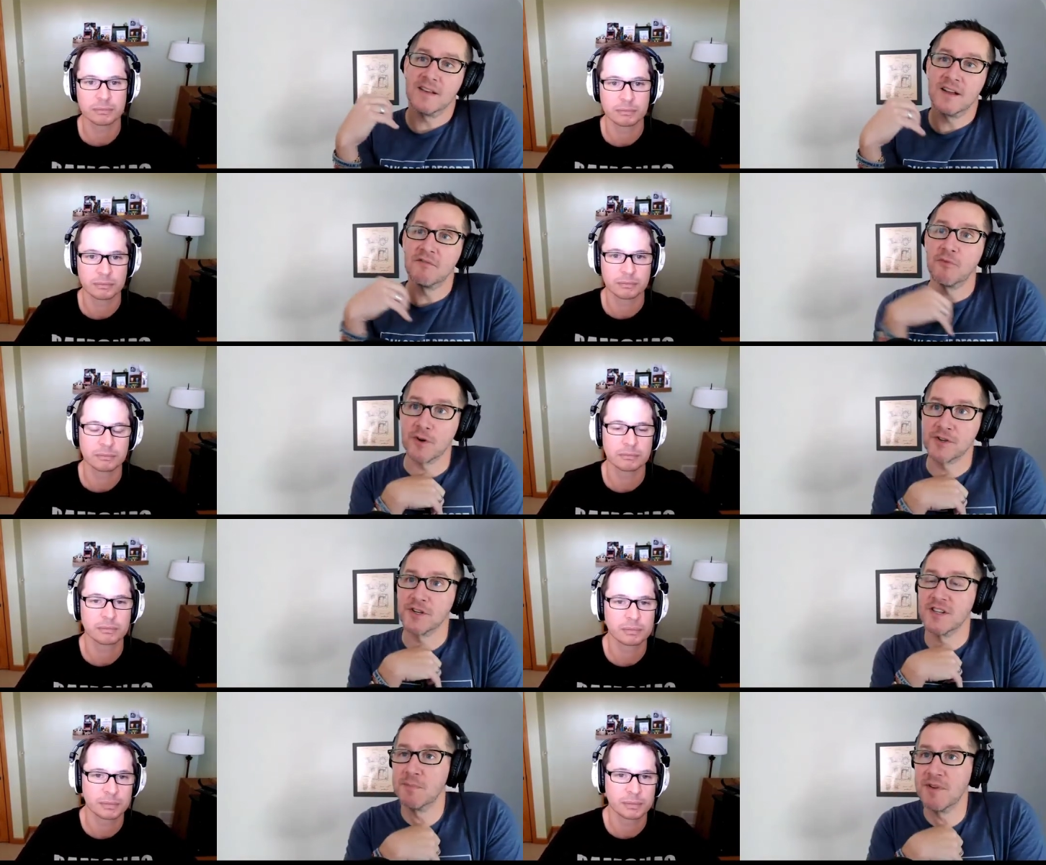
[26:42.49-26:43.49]

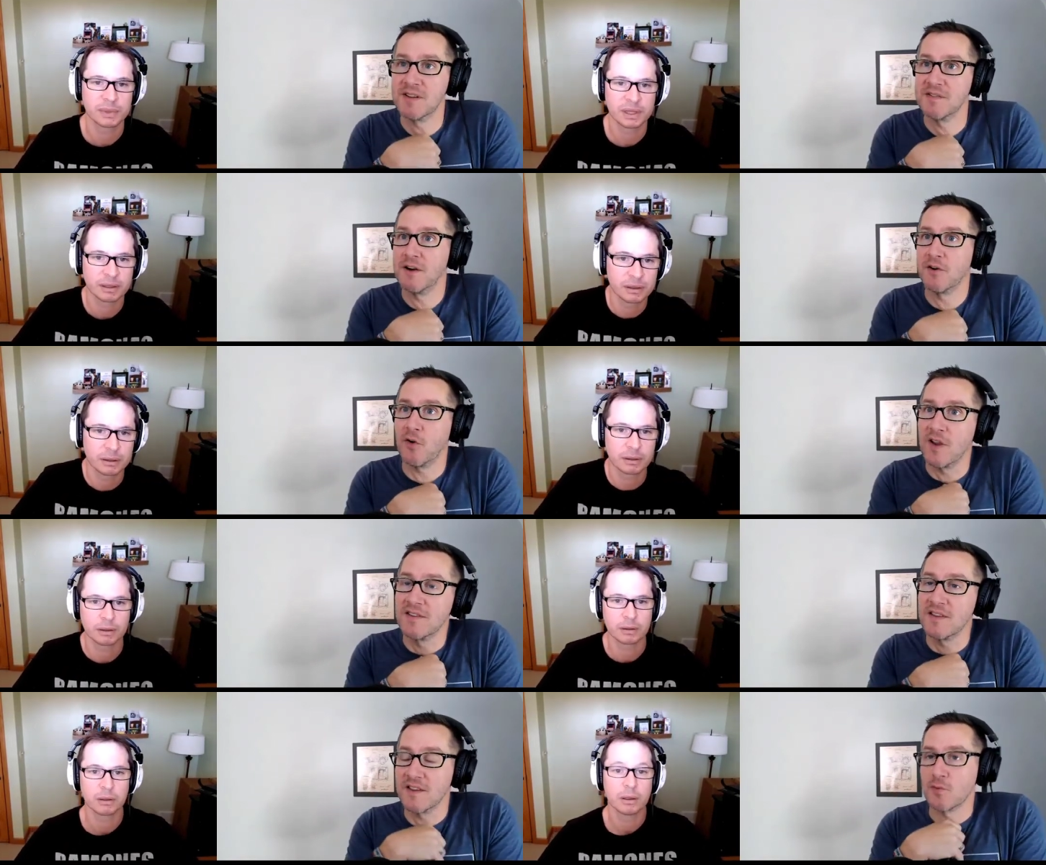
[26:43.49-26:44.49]
Speaker 1: unfortunately, because of how
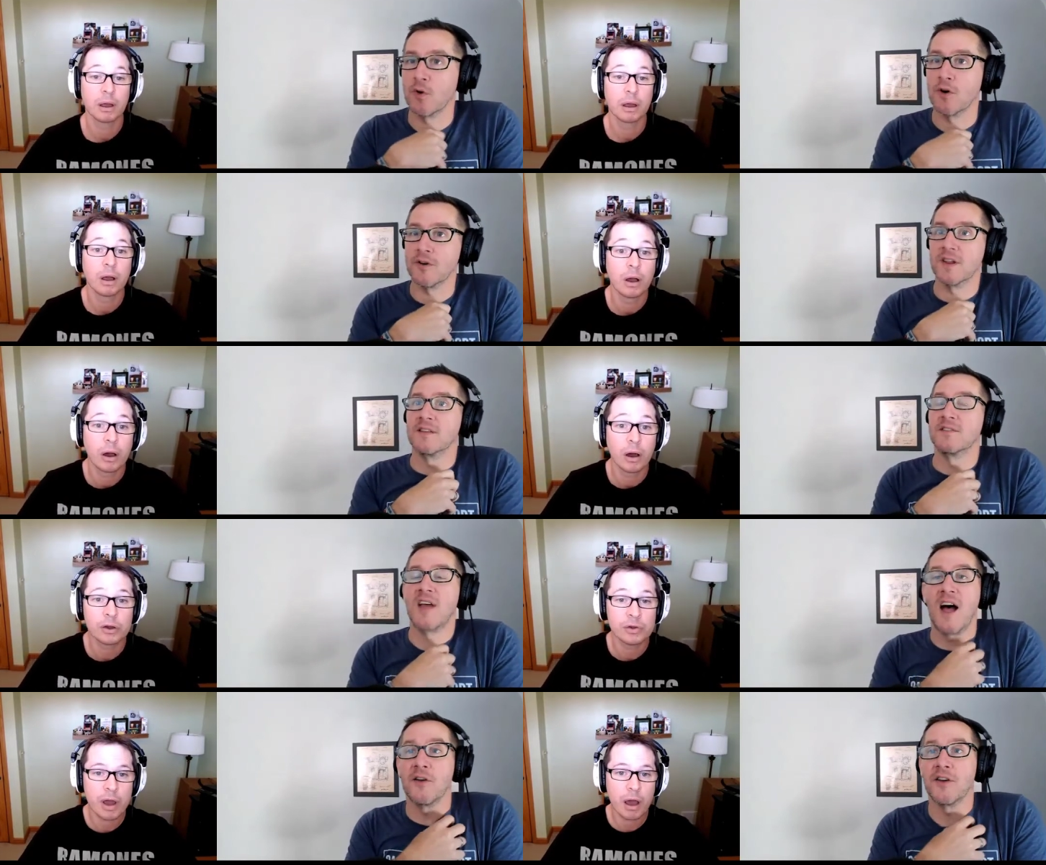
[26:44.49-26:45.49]
crazy this world is
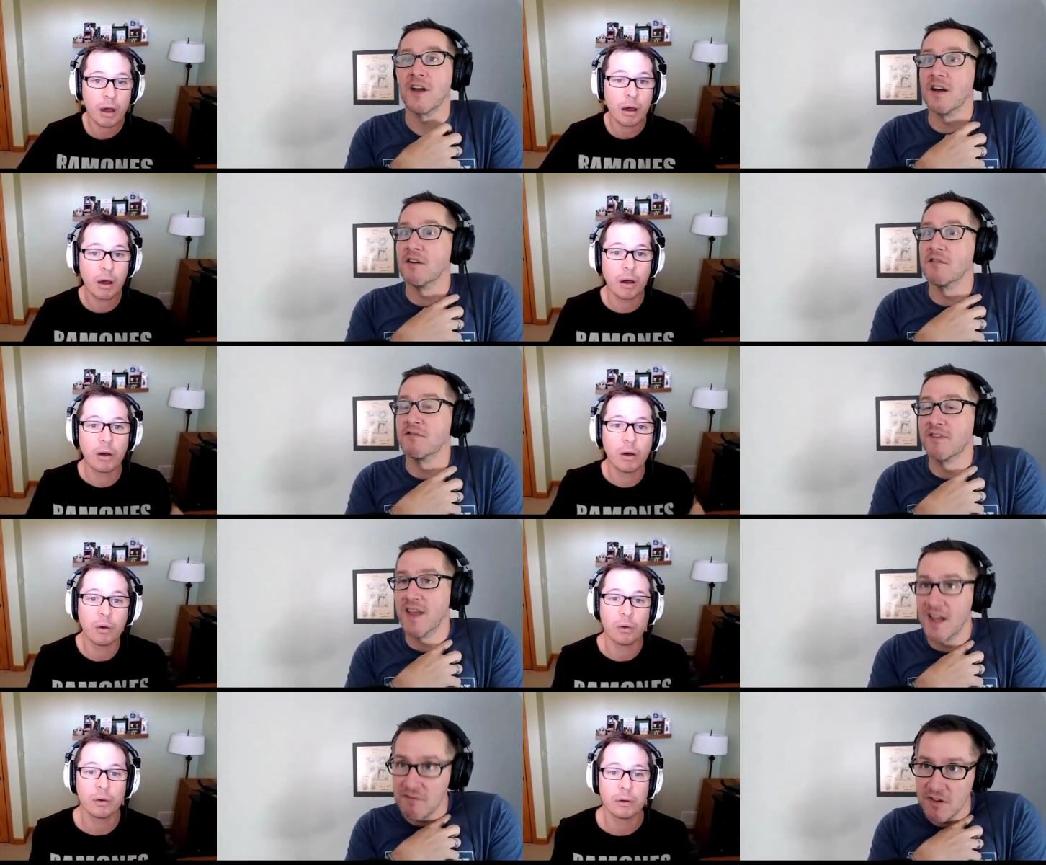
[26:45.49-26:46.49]
no. out of
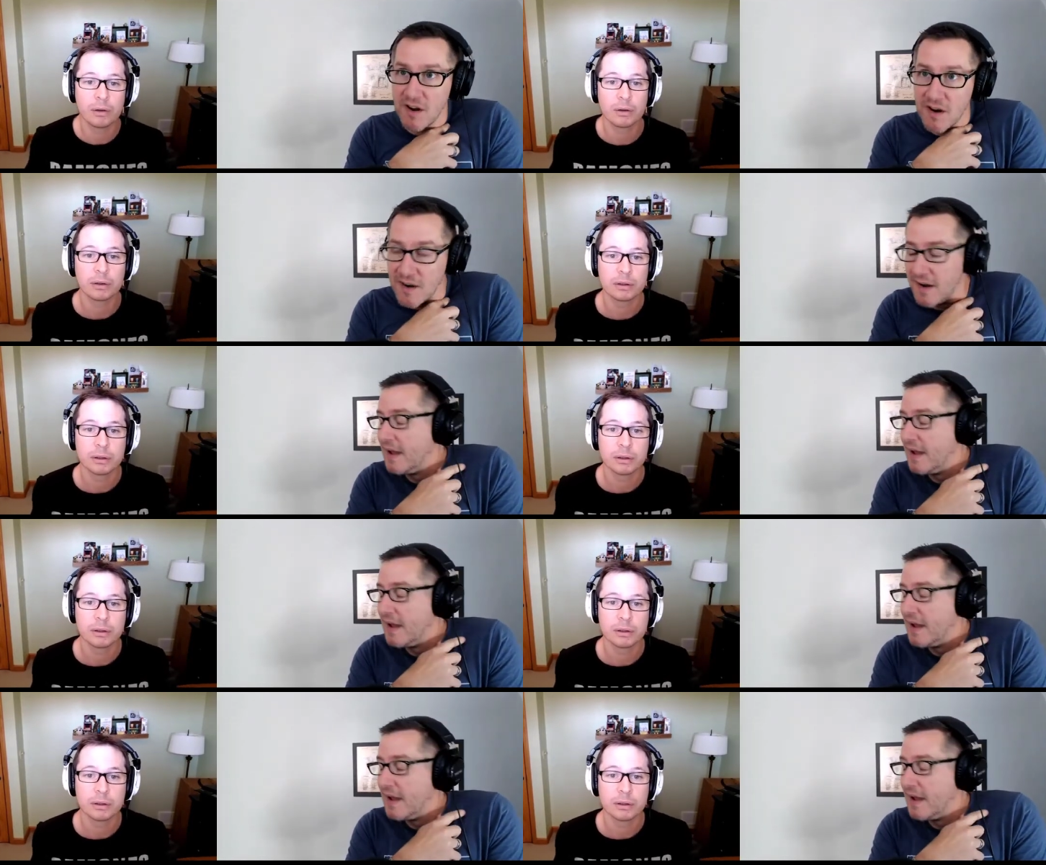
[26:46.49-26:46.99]
Kevlar.